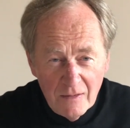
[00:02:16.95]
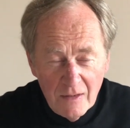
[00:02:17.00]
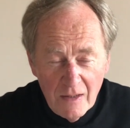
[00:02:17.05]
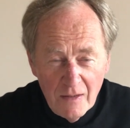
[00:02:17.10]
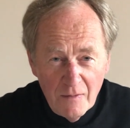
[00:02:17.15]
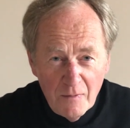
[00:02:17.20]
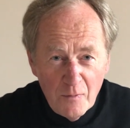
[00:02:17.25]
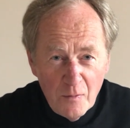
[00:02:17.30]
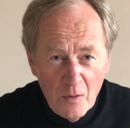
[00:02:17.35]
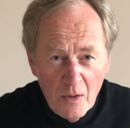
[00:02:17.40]

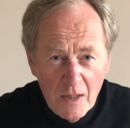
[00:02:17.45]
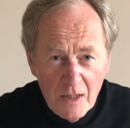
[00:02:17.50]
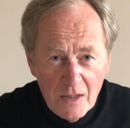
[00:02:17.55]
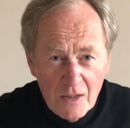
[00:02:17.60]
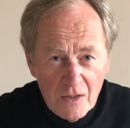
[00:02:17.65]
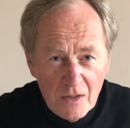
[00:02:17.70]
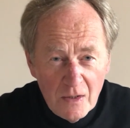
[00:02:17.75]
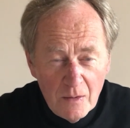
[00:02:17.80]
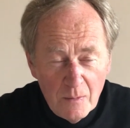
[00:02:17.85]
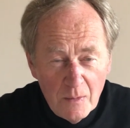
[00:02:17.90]
It
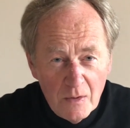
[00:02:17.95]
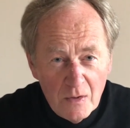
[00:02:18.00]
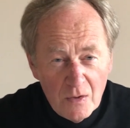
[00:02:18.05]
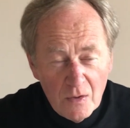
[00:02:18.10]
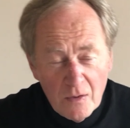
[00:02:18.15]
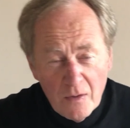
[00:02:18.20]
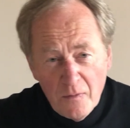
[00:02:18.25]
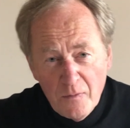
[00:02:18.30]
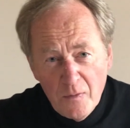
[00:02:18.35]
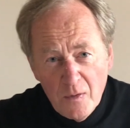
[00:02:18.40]
frightens them. And
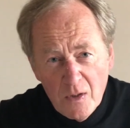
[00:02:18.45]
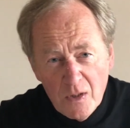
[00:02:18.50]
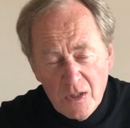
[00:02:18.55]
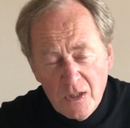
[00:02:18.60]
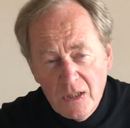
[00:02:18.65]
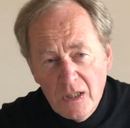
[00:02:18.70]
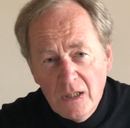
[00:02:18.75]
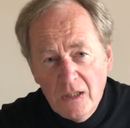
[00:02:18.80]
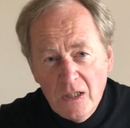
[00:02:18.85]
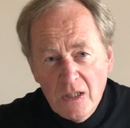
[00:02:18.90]
so the
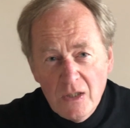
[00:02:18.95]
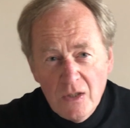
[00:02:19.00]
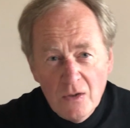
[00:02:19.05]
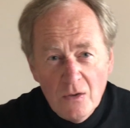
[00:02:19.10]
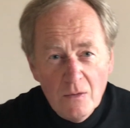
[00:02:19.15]
first thing this